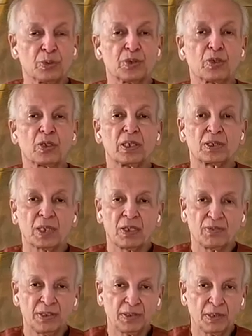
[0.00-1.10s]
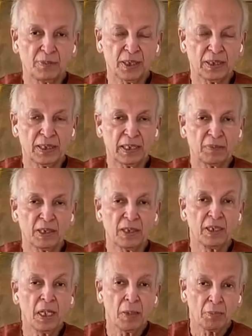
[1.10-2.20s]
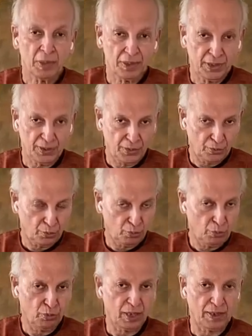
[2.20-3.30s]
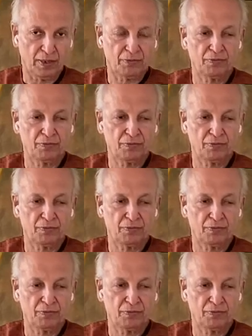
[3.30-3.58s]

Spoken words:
is called a Shavitri Pranayama, but this is good enough.